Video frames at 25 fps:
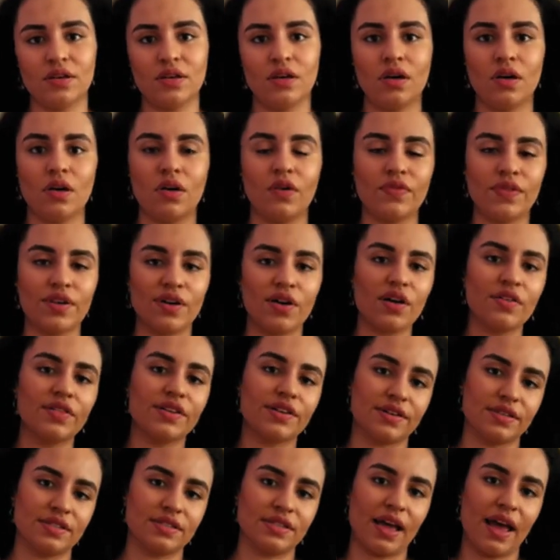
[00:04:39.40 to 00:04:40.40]
On the other
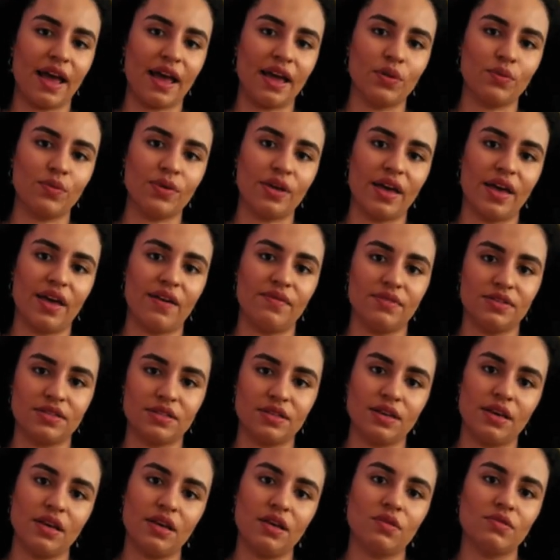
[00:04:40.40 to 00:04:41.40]
side, we have
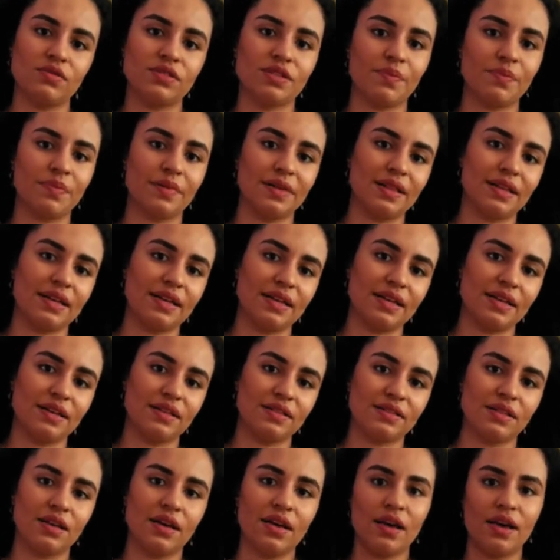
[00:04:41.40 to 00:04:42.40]
skills,
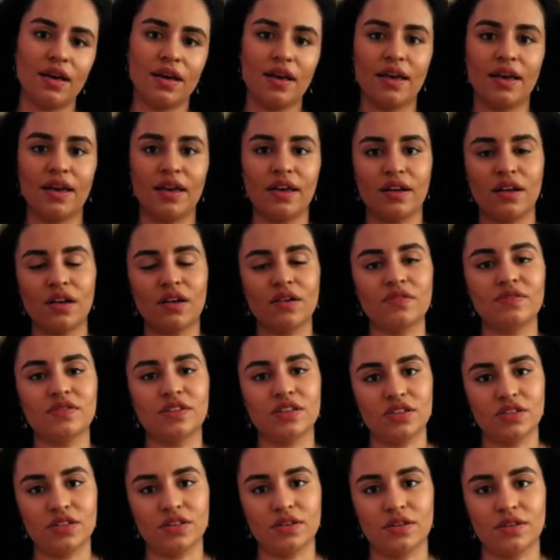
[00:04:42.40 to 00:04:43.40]
abilities, and
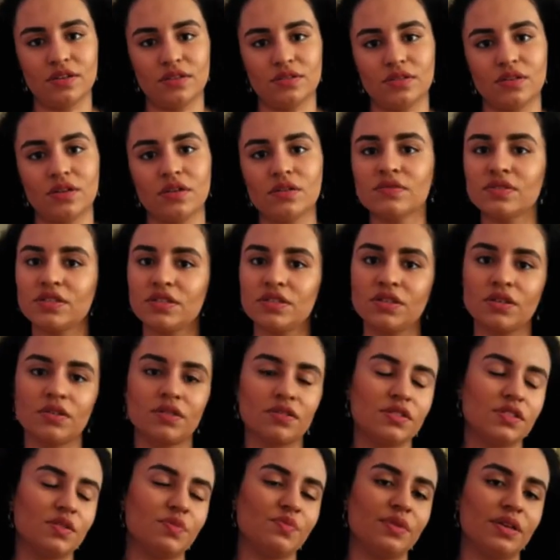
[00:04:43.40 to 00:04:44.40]
conditionings.
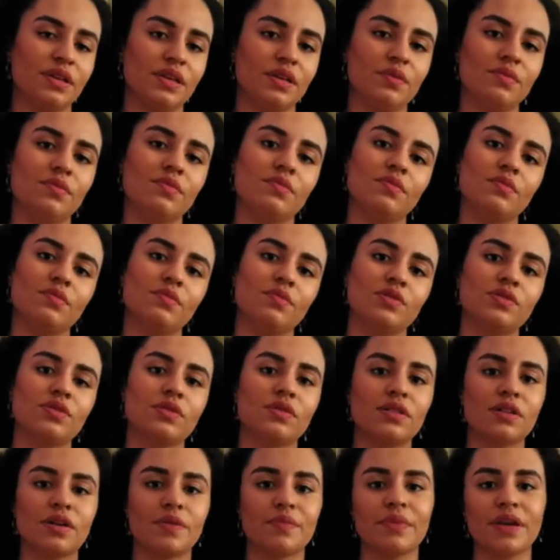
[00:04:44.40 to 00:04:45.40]
Conditionings being
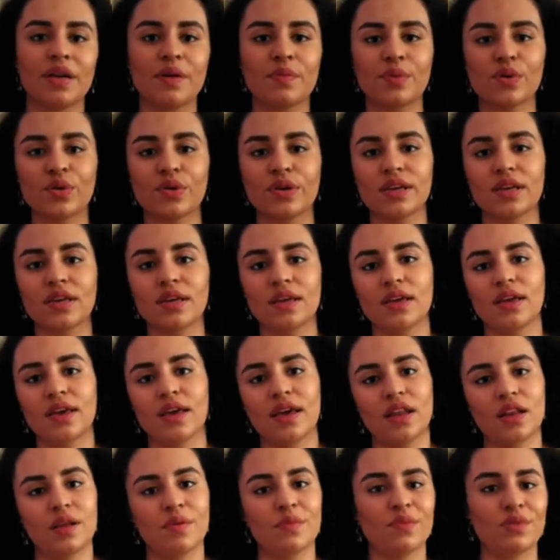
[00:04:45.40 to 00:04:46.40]
muscular memory
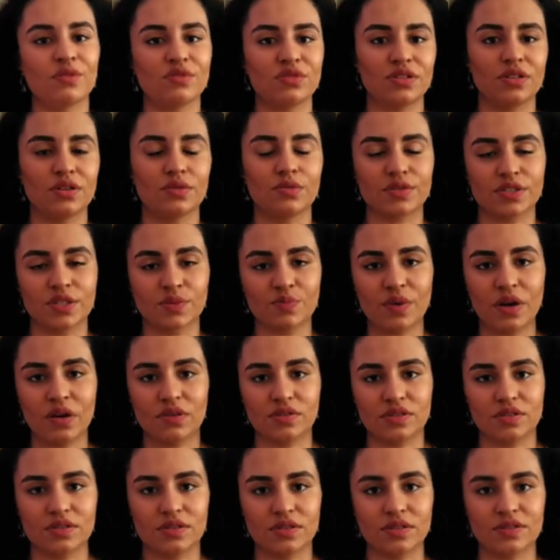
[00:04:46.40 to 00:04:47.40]
and emotional
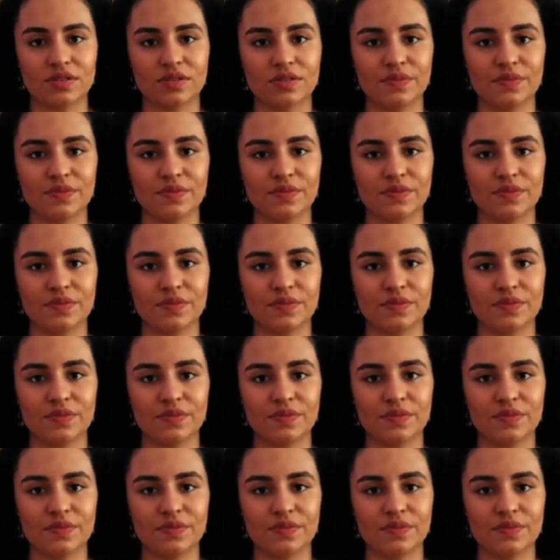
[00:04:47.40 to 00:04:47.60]
responses.